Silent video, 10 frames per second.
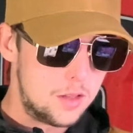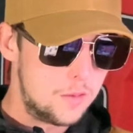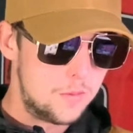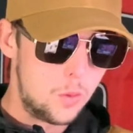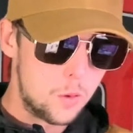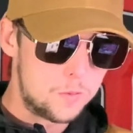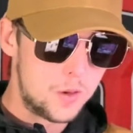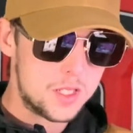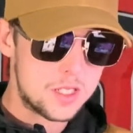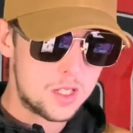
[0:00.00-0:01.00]
4
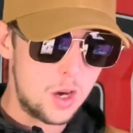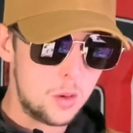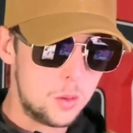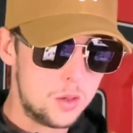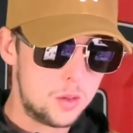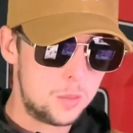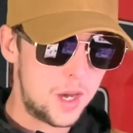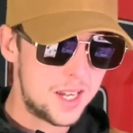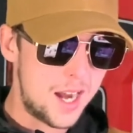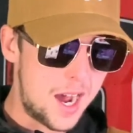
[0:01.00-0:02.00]
fights ago
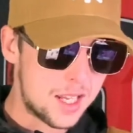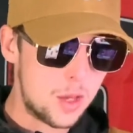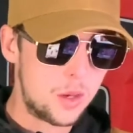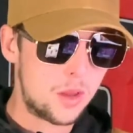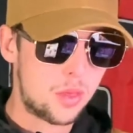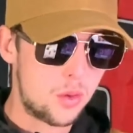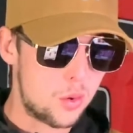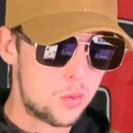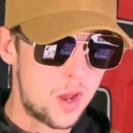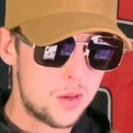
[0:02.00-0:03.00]
by knockout in the
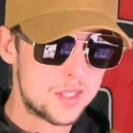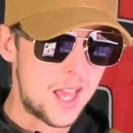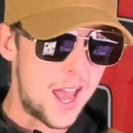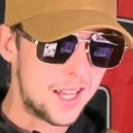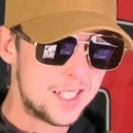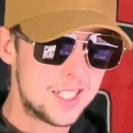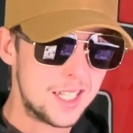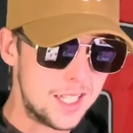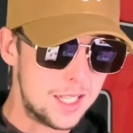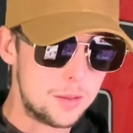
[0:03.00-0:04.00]
3rd round to Ali
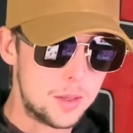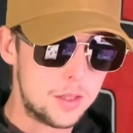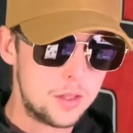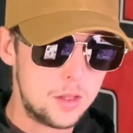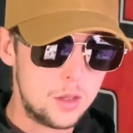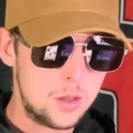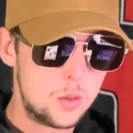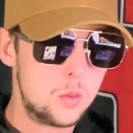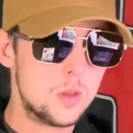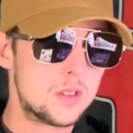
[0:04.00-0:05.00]
Talib,
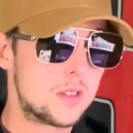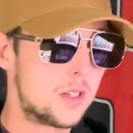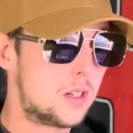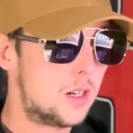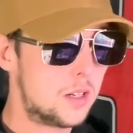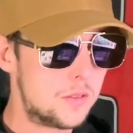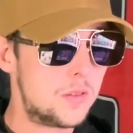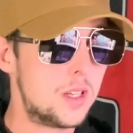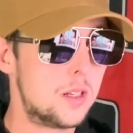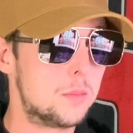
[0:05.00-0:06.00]
who was
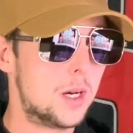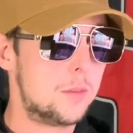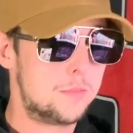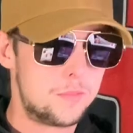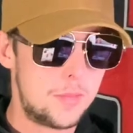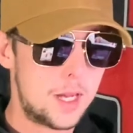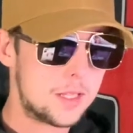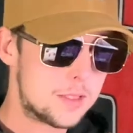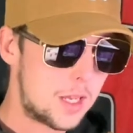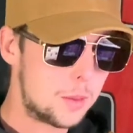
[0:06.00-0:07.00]
undefeated, but at
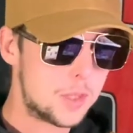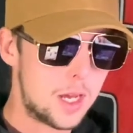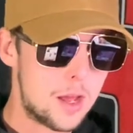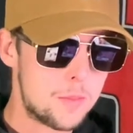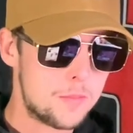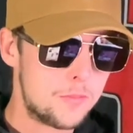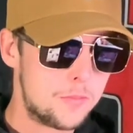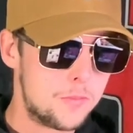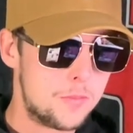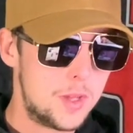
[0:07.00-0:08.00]
the same time
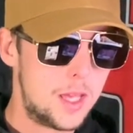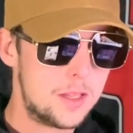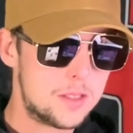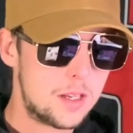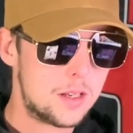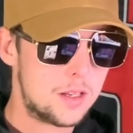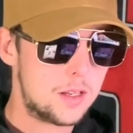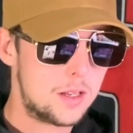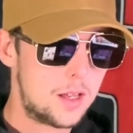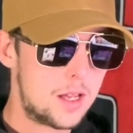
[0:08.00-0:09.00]
isn't
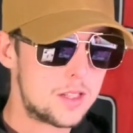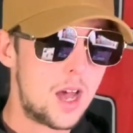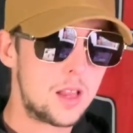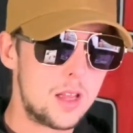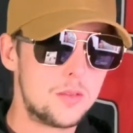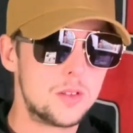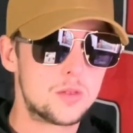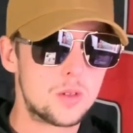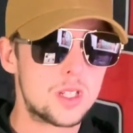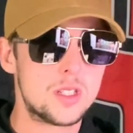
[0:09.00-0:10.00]
as high level
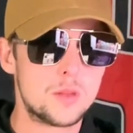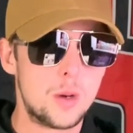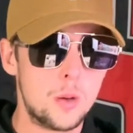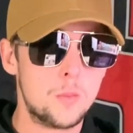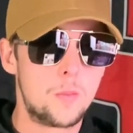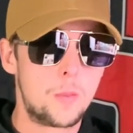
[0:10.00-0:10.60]
as Ricky Simón.